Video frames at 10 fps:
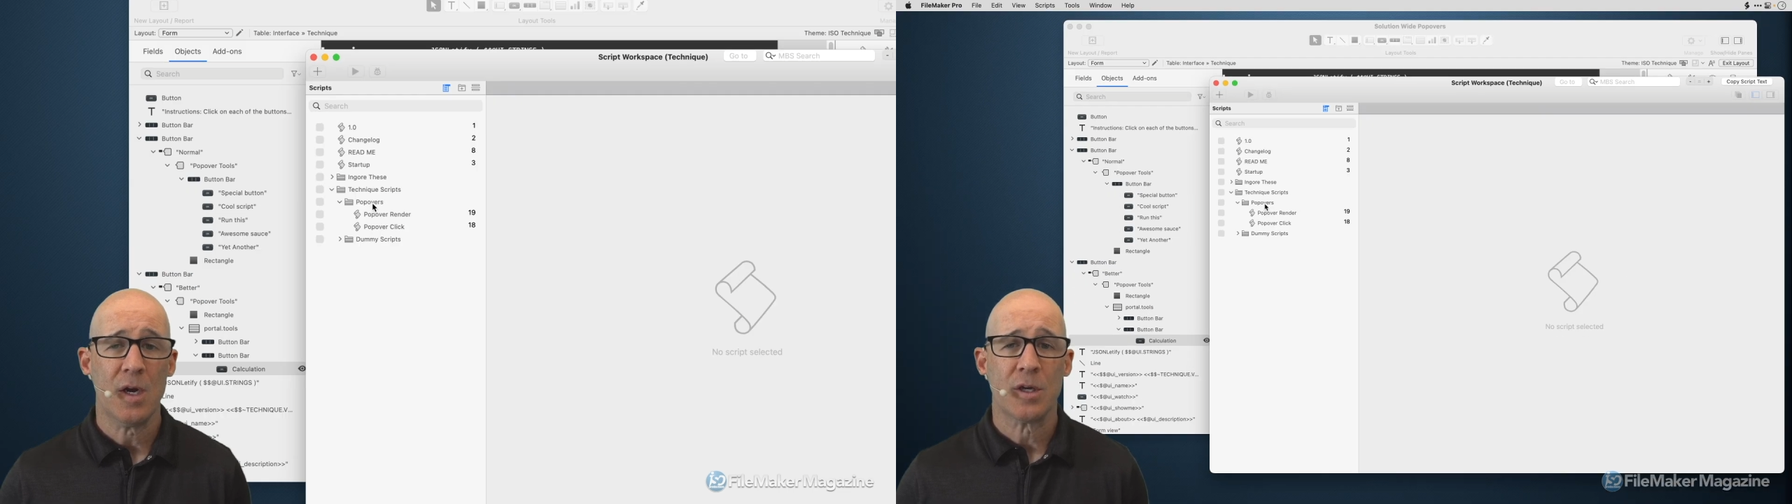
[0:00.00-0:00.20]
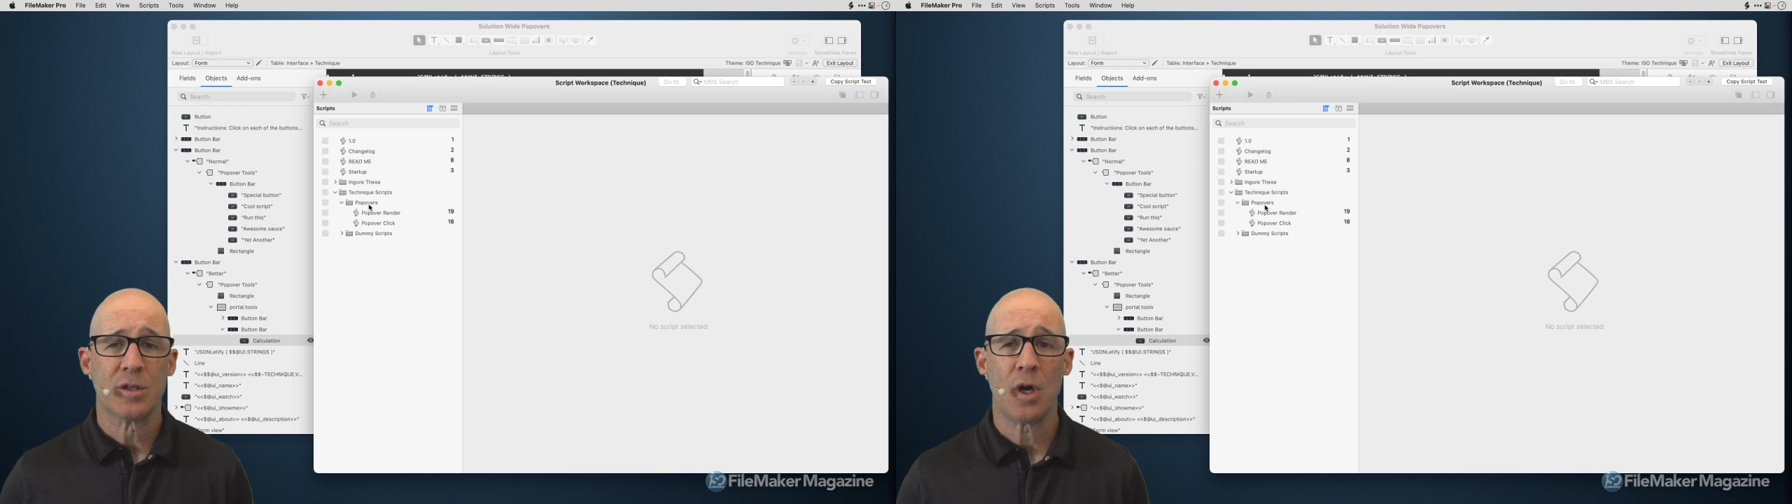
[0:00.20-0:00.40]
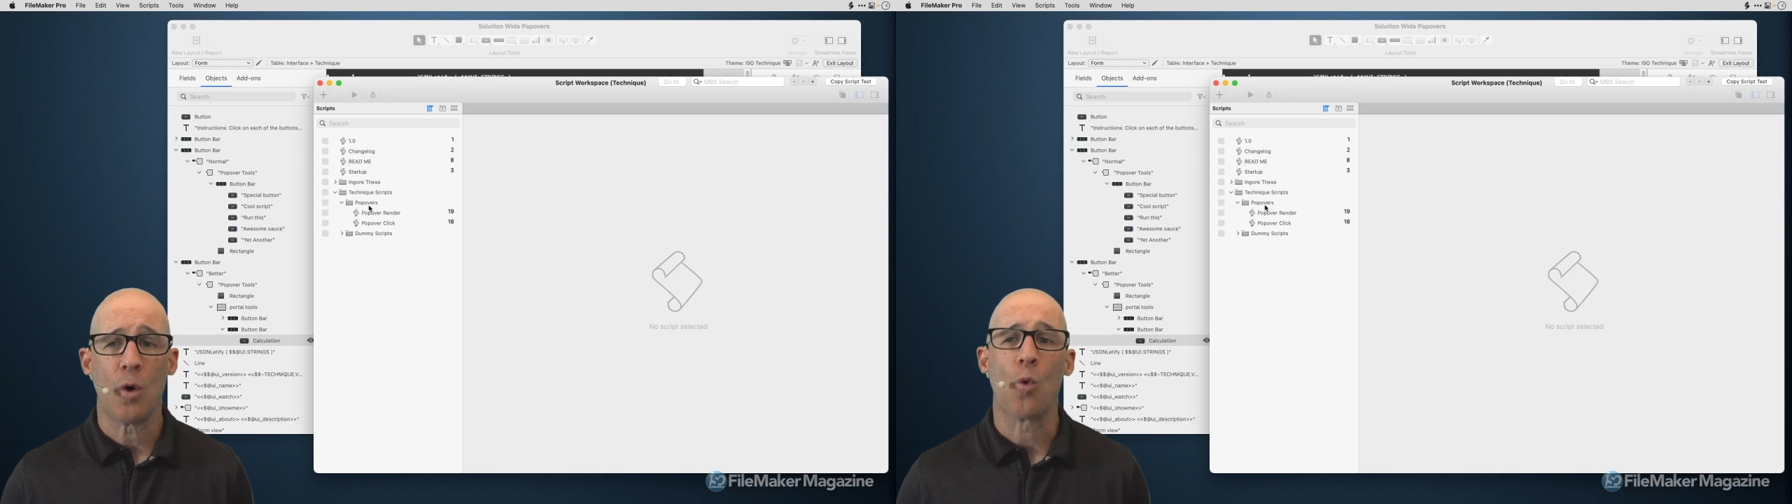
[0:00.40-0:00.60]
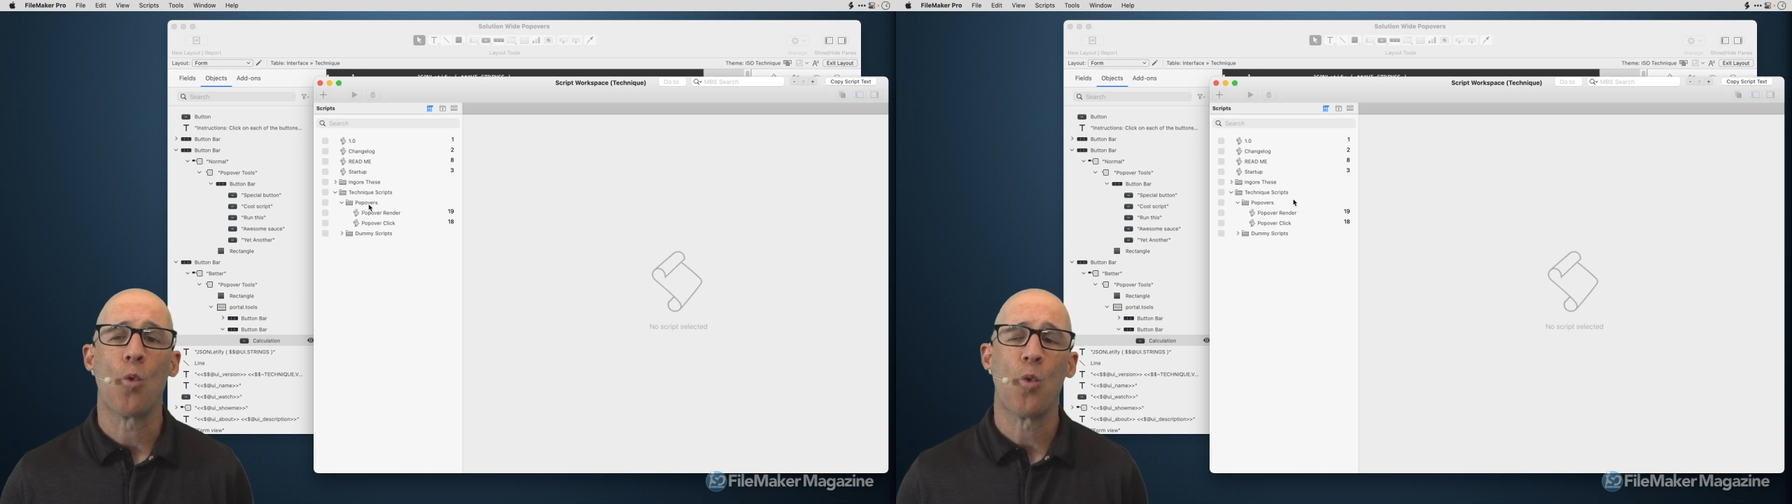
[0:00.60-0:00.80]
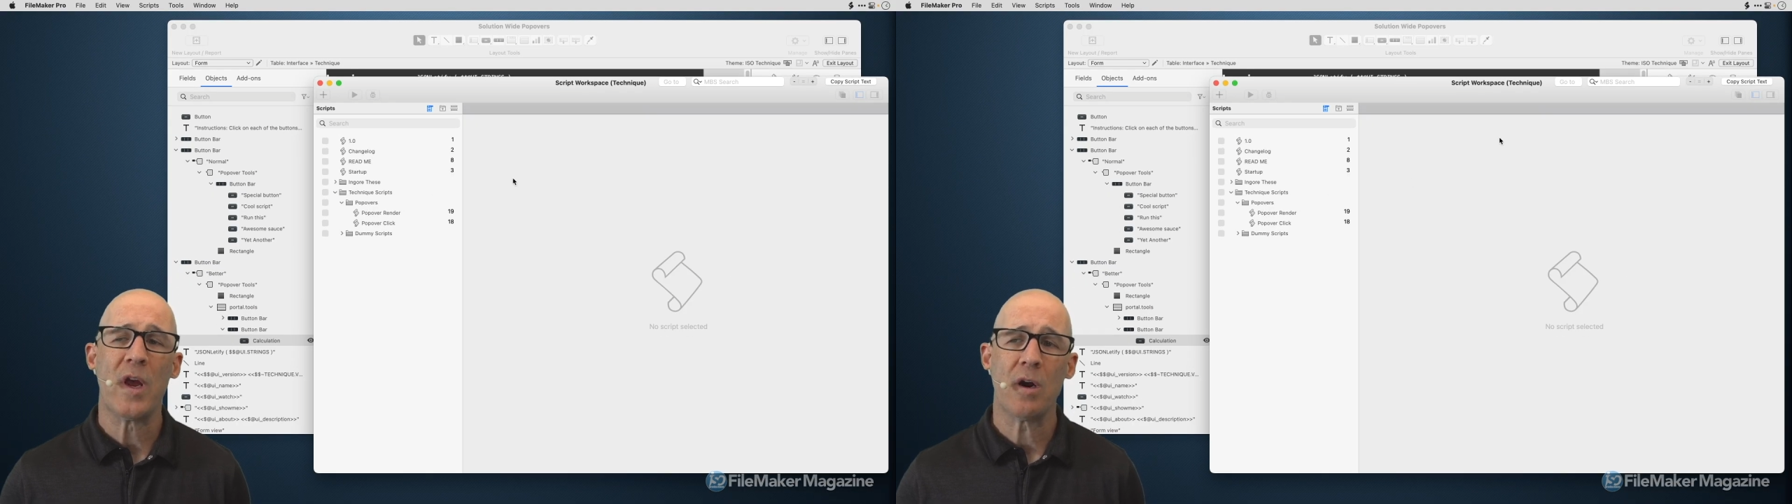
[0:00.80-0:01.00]
So
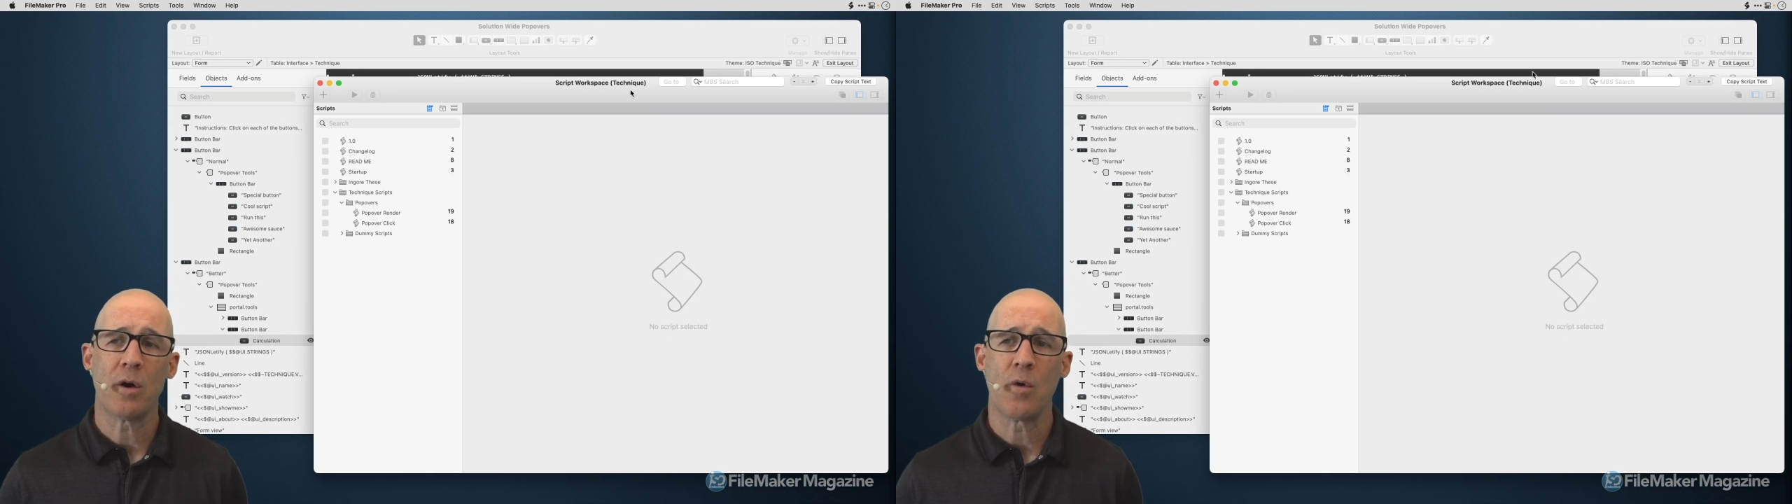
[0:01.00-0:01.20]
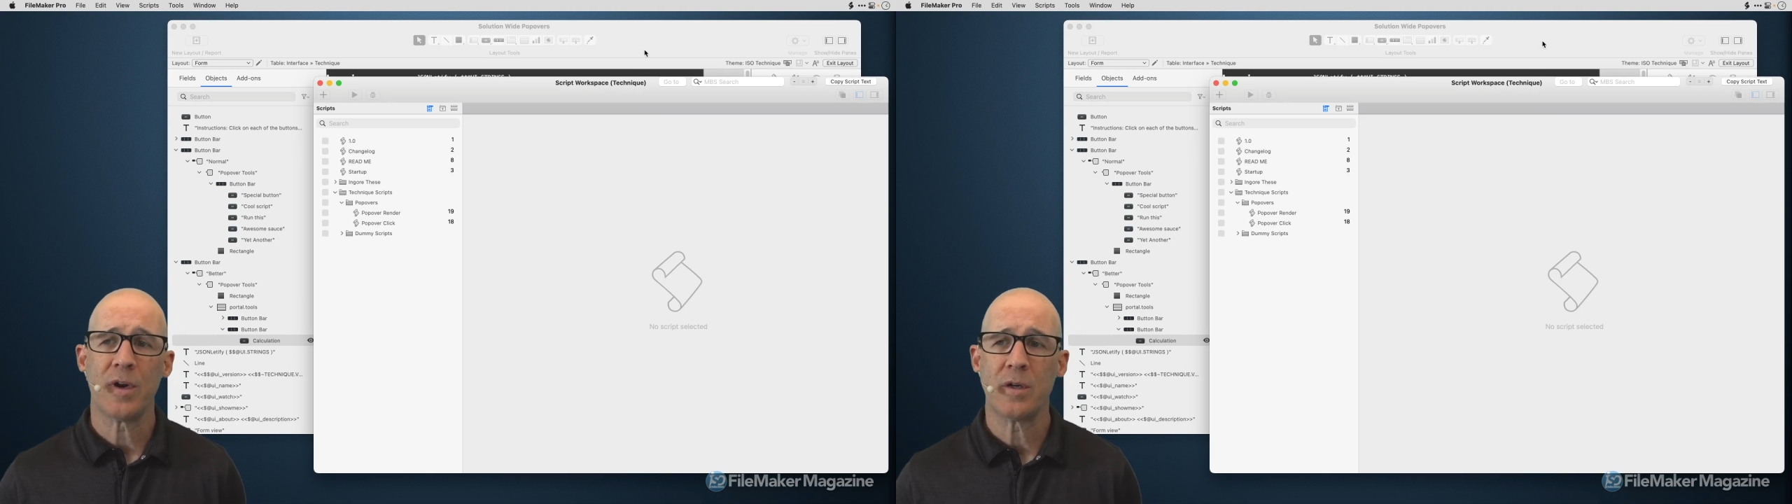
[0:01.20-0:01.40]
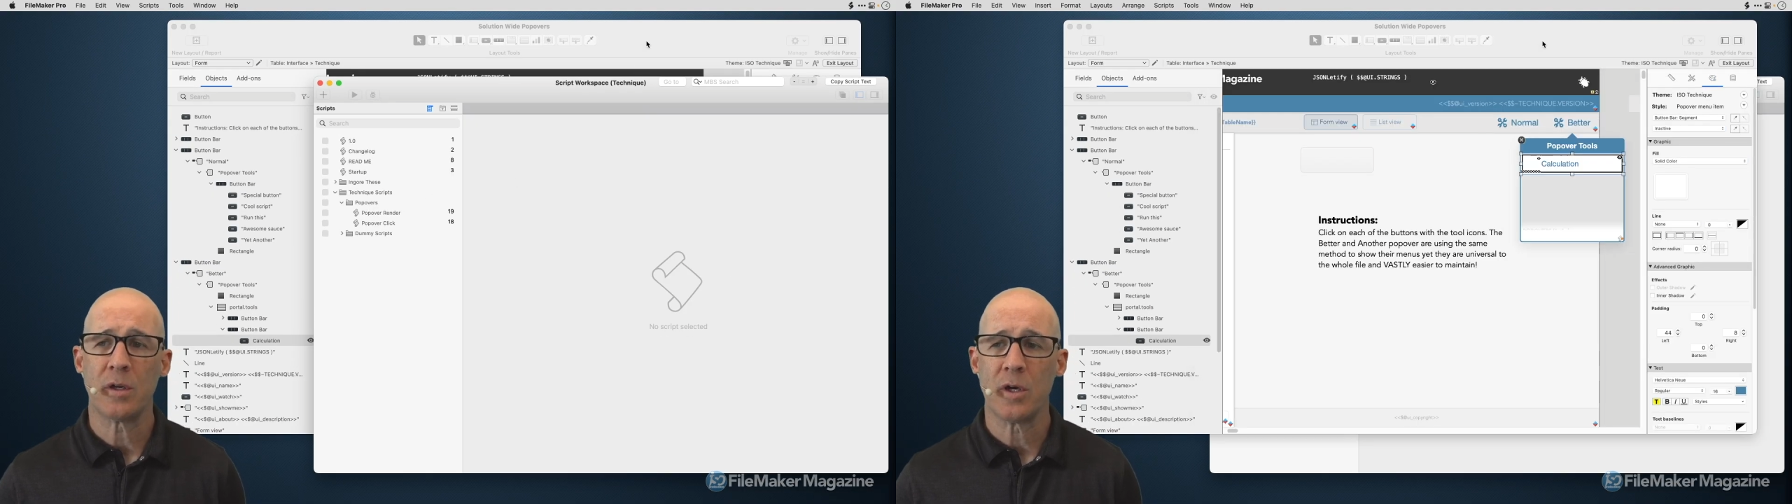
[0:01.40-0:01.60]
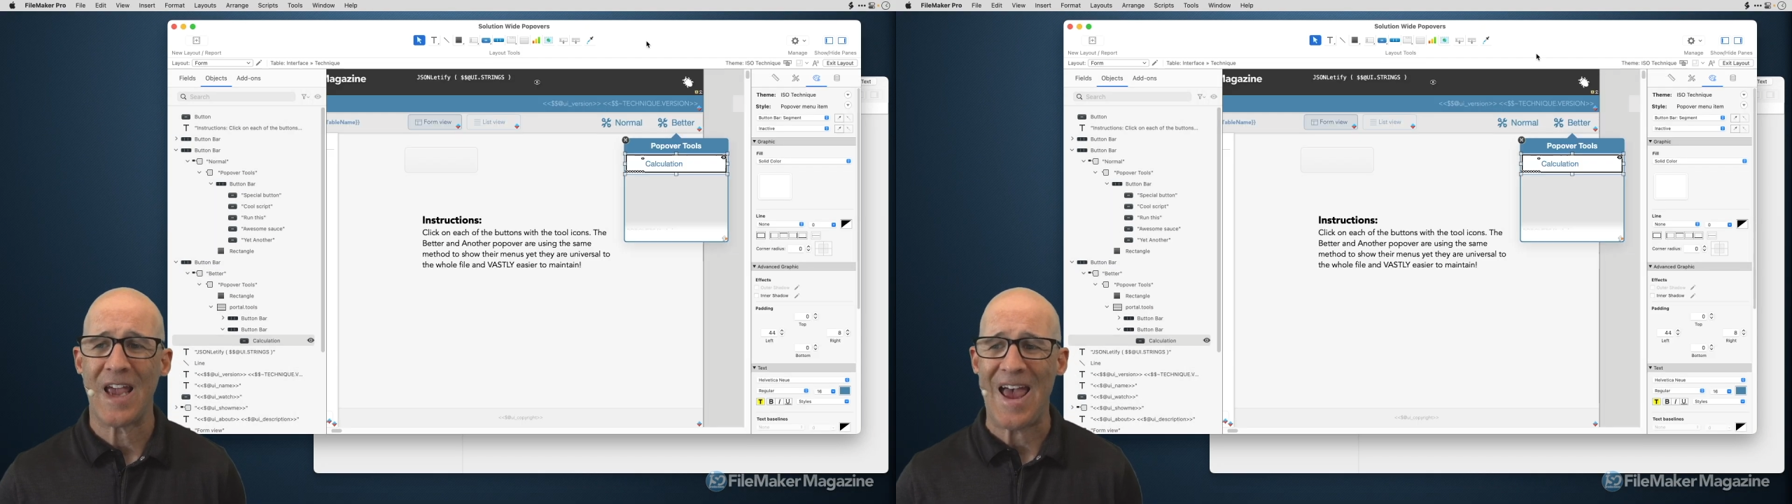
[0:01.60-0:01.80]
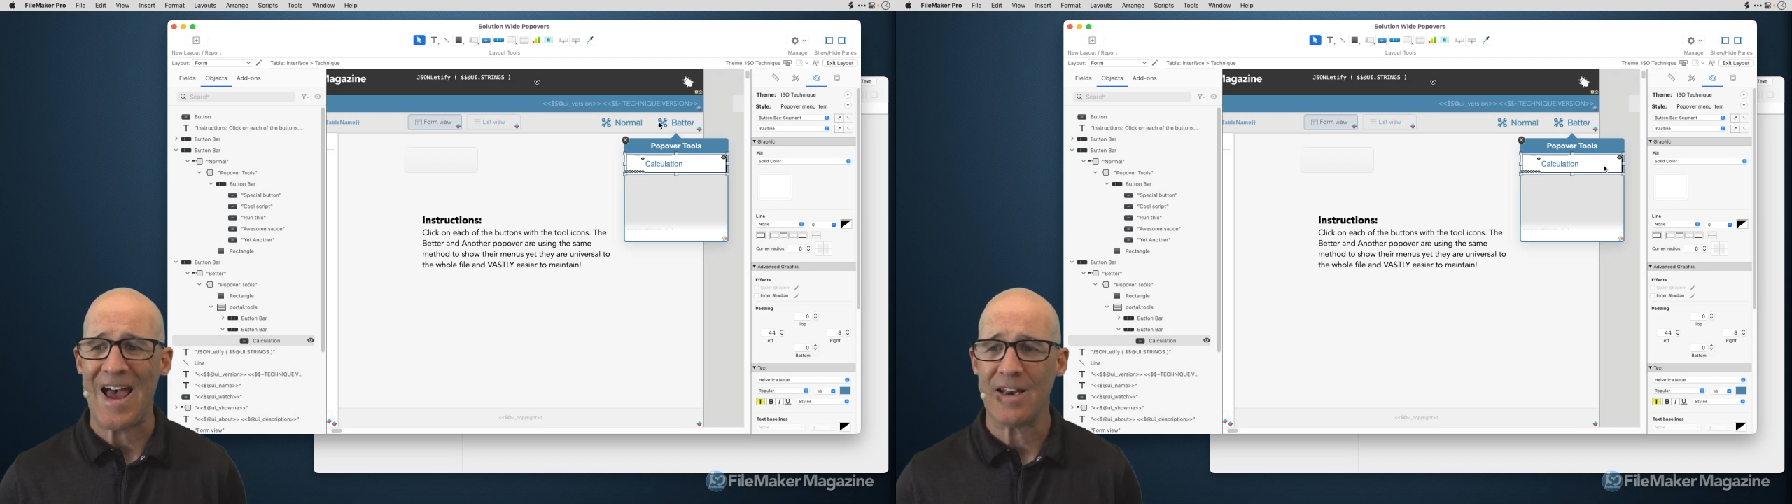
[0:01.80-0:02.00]
we are going to
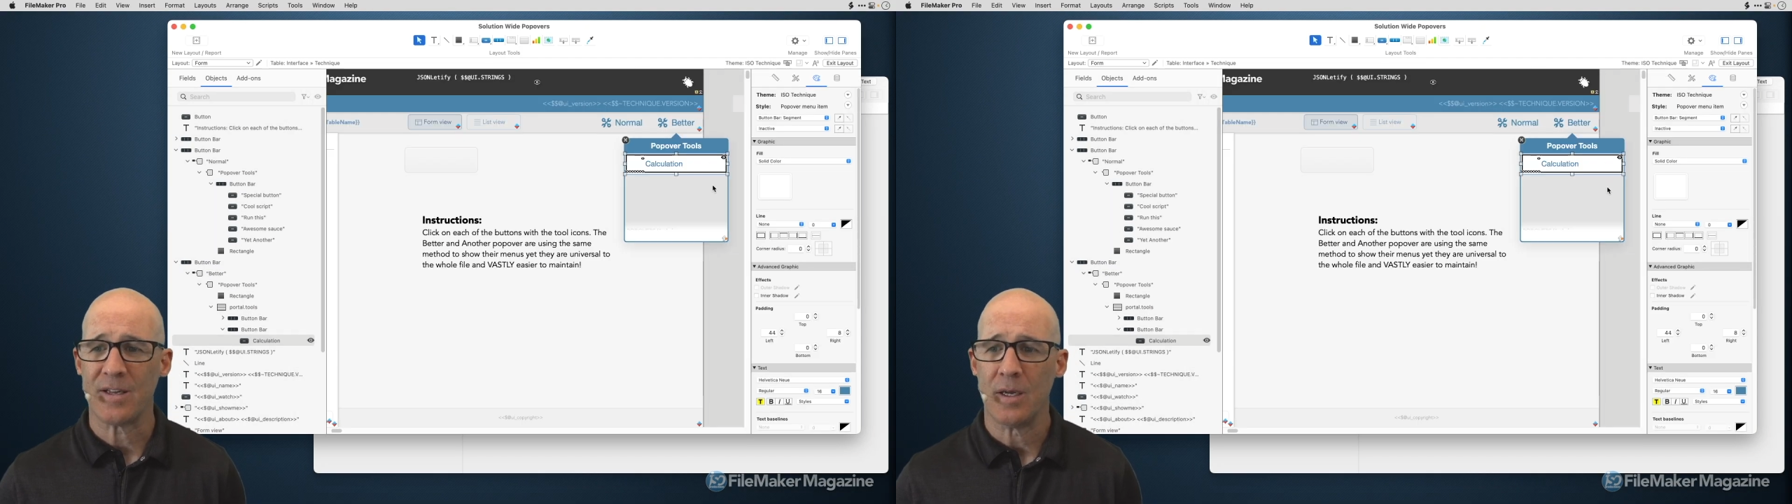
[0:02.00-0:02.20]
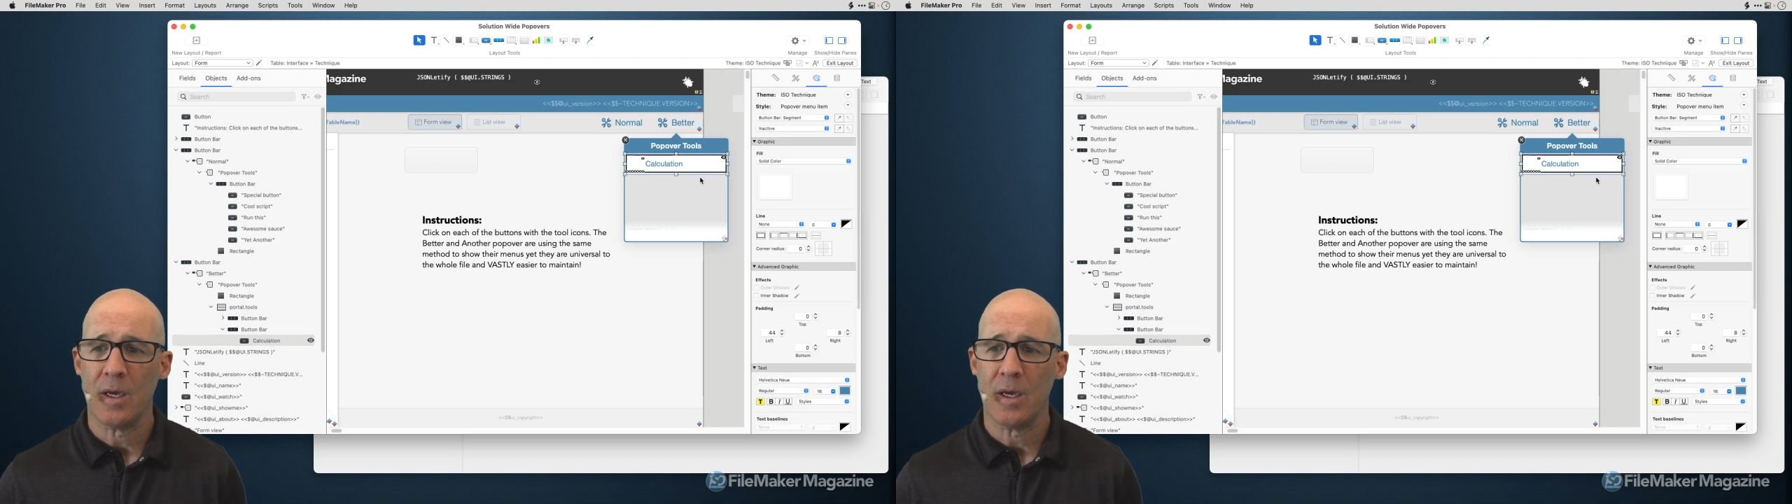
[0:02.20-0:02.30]
look at